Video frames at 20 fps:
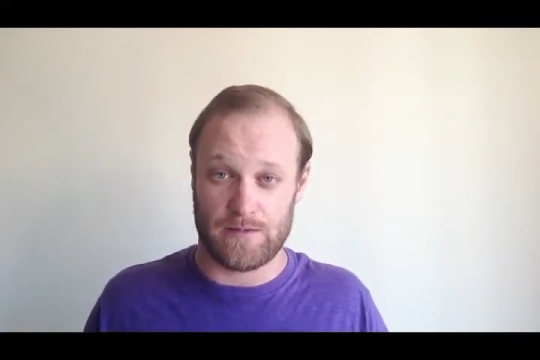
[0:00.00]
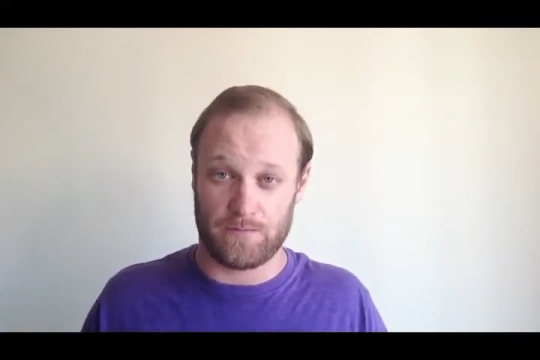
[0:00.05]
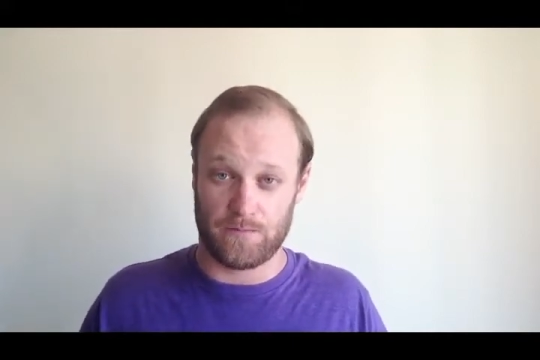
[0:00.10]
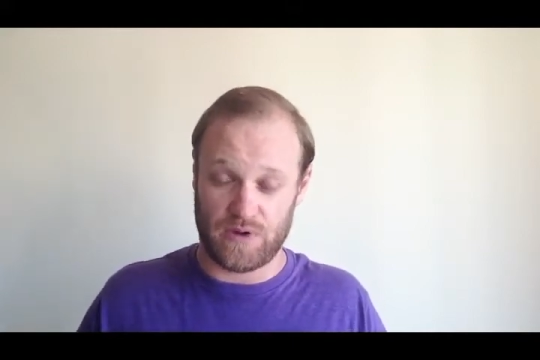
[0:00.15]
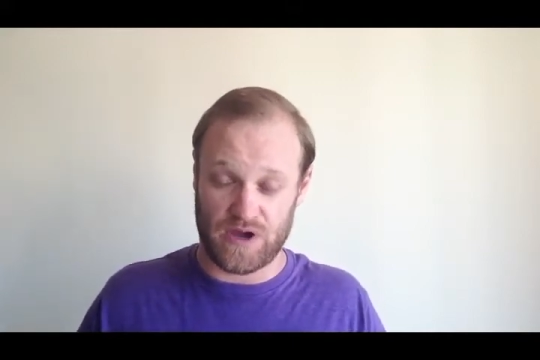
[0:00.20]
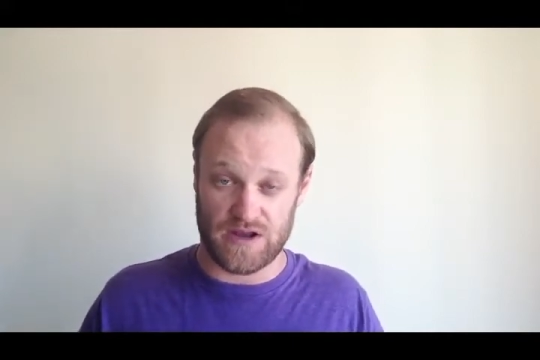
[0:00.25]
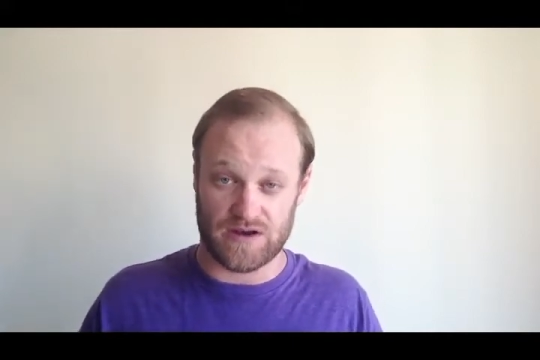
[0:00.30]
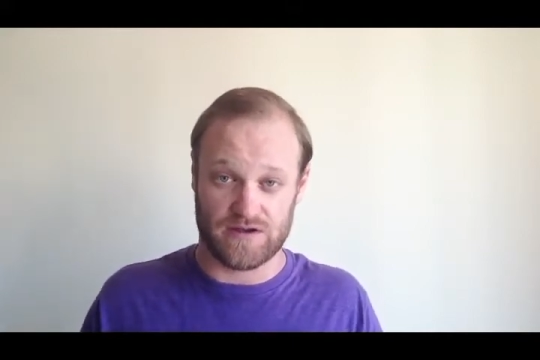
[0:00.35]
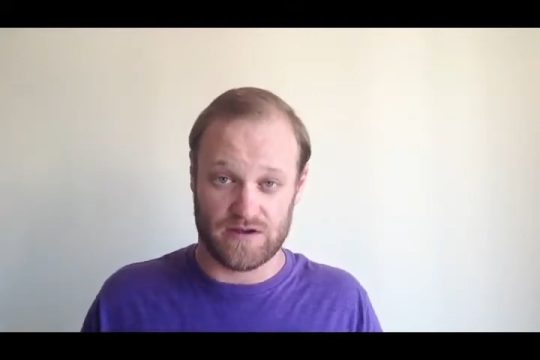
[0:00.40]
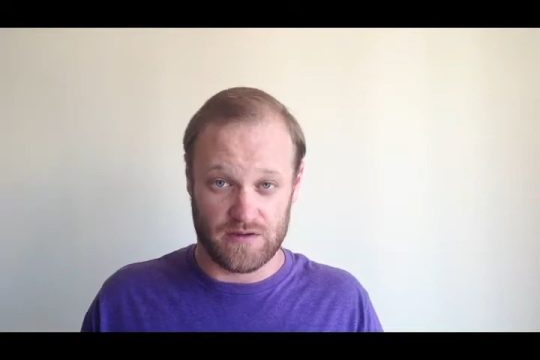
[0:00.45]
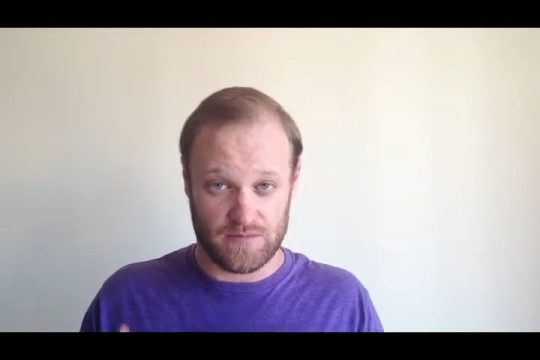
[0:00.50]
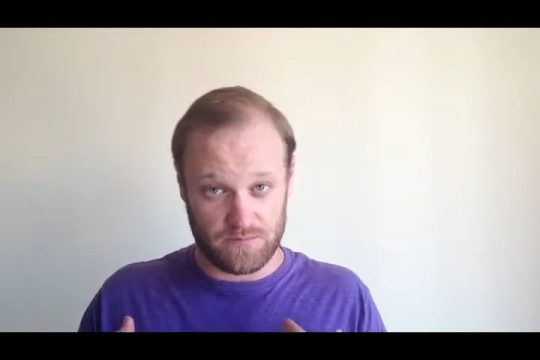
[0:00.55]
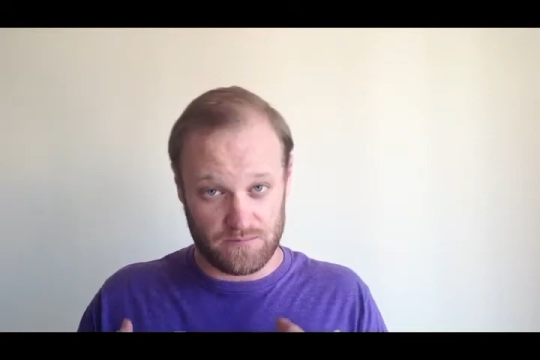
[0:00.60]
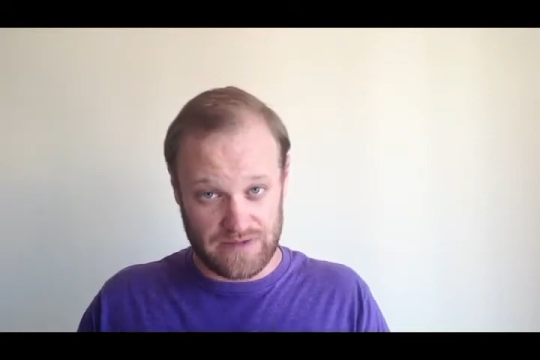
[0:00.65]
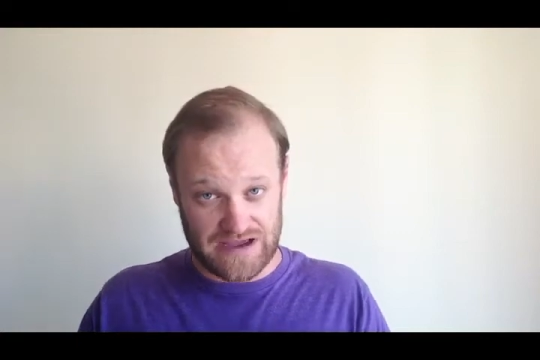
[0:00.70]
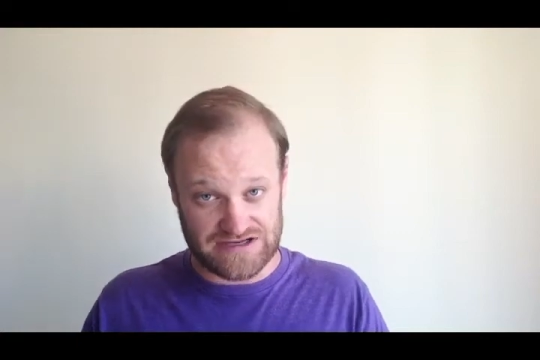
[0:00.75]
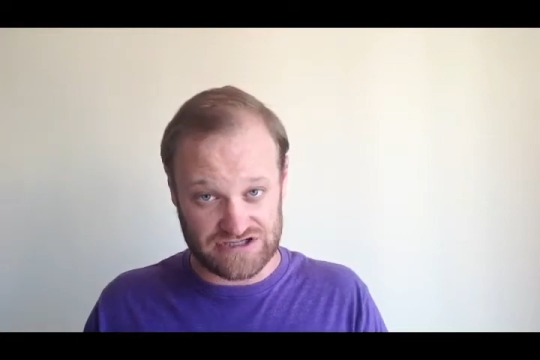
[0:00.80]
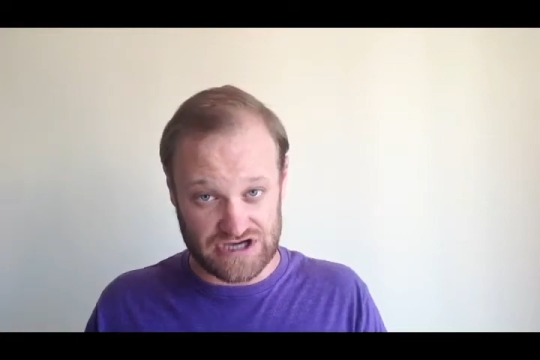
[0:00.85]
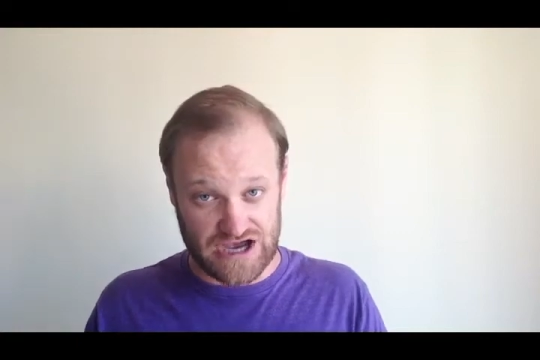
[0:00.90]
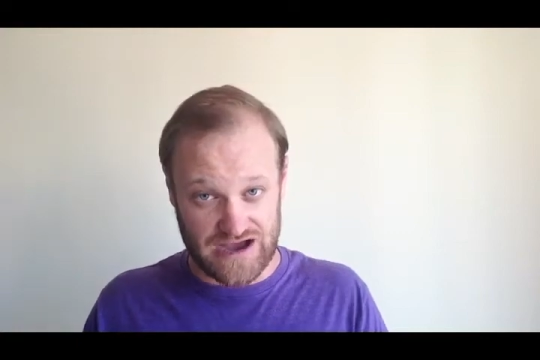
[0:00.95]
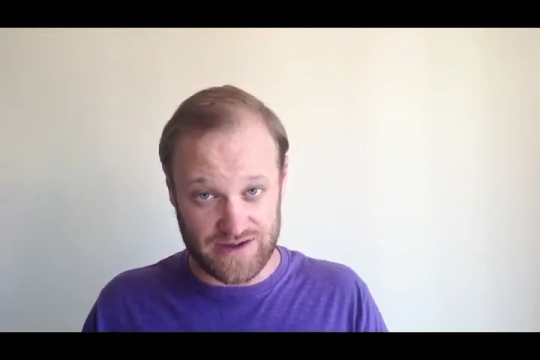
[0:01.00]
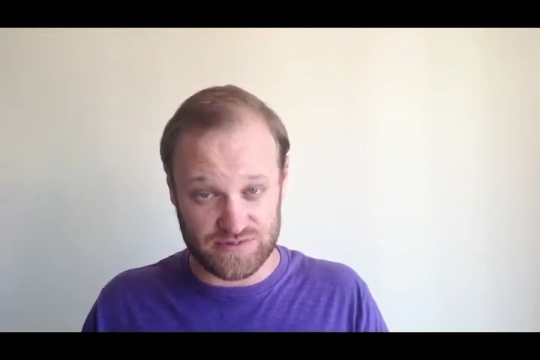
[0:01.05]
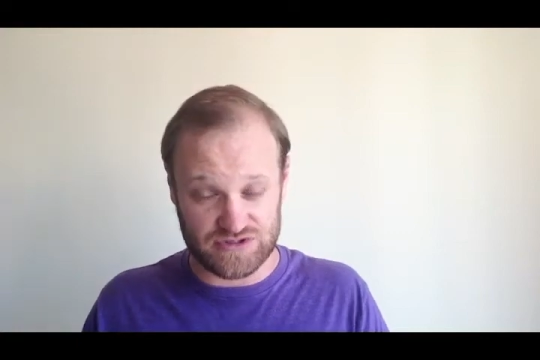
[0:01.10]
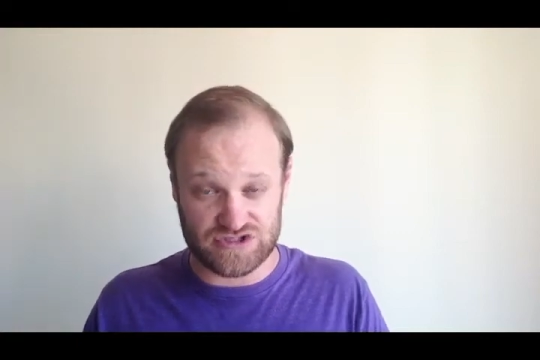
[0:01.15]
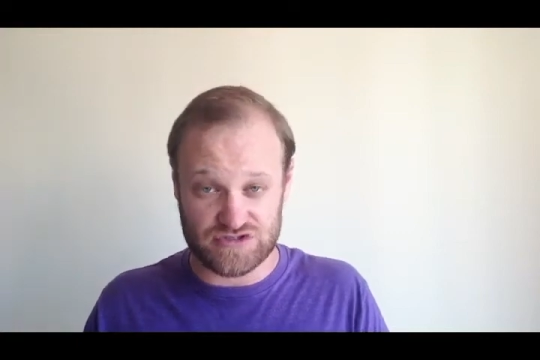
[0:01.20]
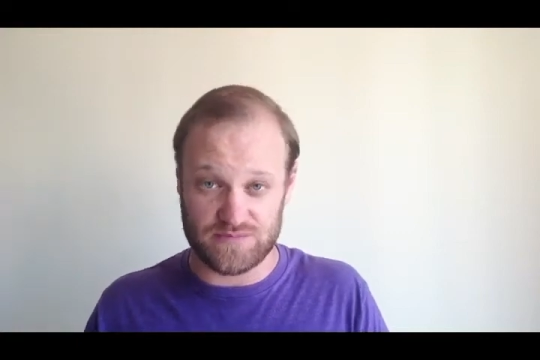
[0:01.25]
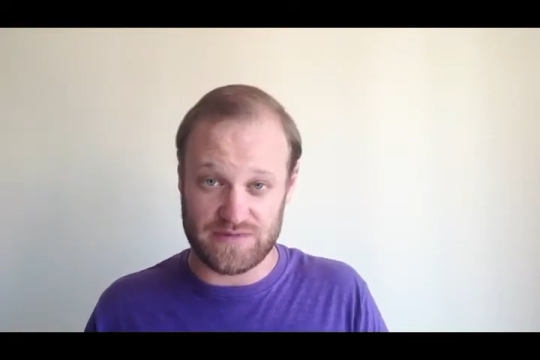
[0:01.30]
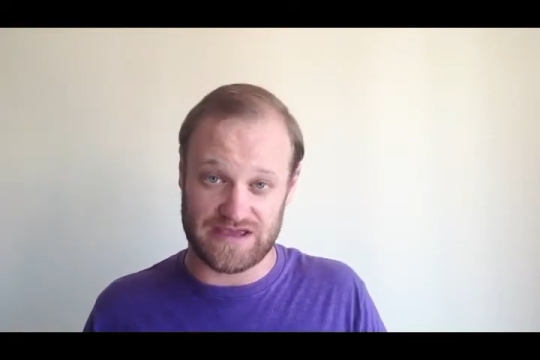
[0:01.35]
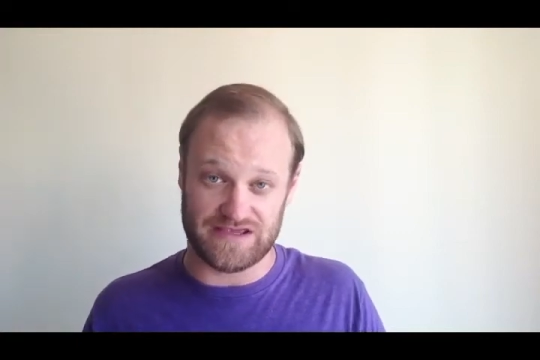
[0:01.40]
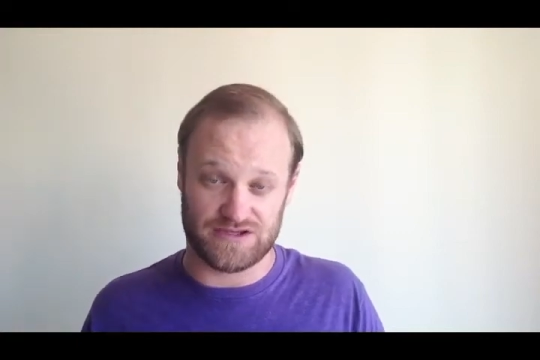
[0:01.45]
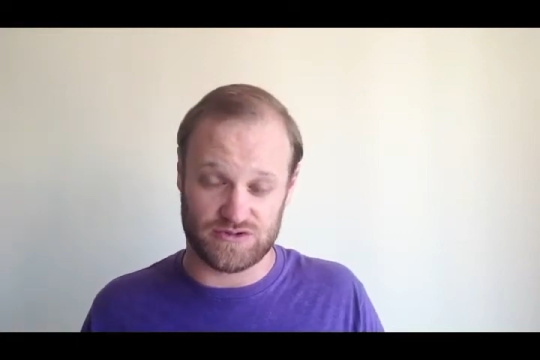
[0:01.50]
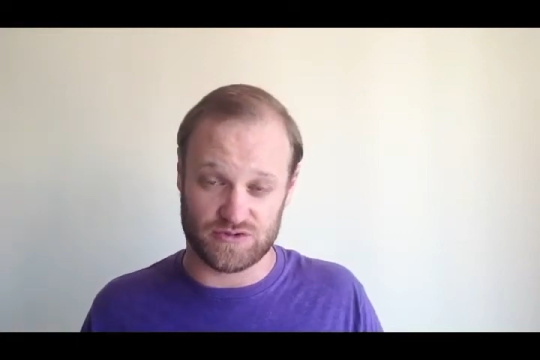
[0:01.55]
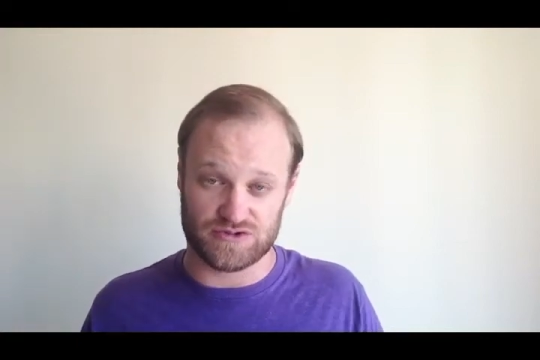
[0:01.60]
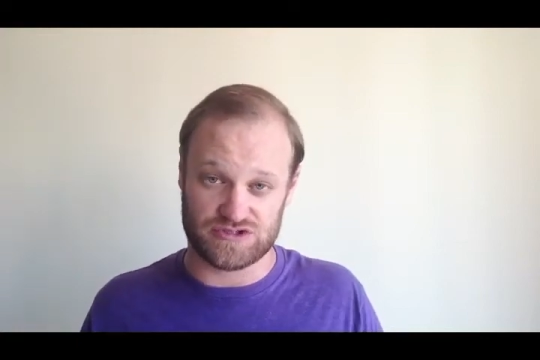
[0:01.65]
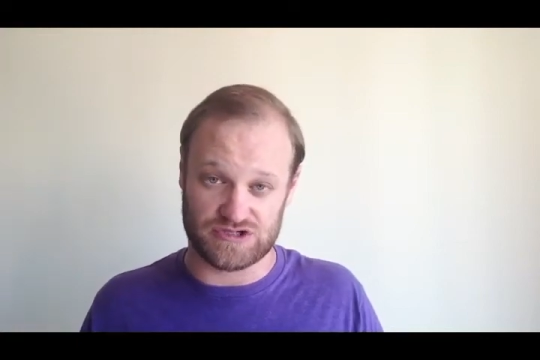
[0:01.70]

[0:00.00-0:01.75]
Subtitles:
But my job is to make your